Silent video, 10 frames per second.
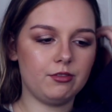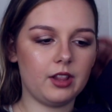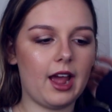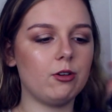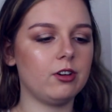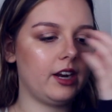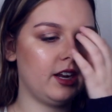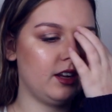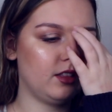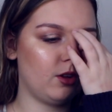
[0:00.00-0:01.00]

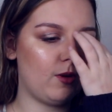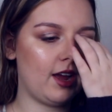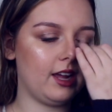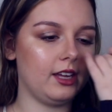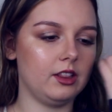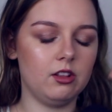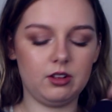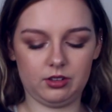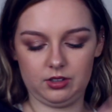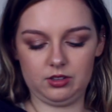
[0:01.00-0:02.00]
flowering, the way it
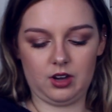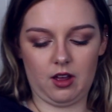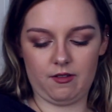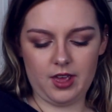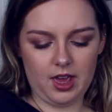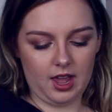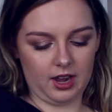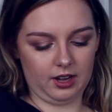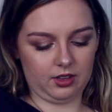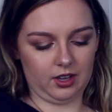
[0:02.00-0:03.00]
looks and stuff,
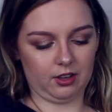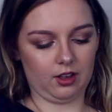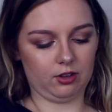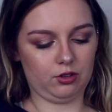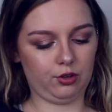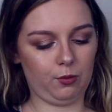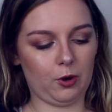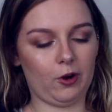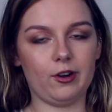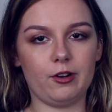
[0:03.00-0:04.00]
and it's like a
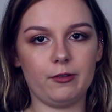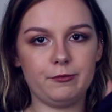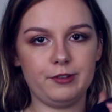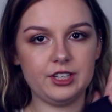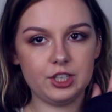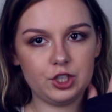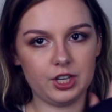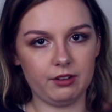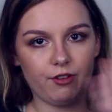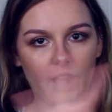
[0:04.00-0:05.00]
super
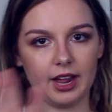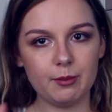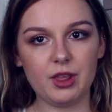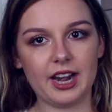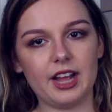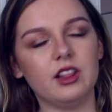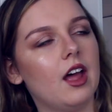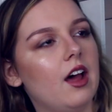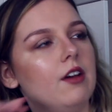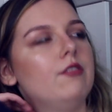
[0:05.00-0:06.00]
vintagey vibe that I
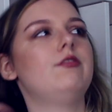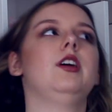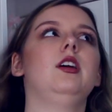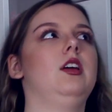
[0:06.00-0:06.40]
love,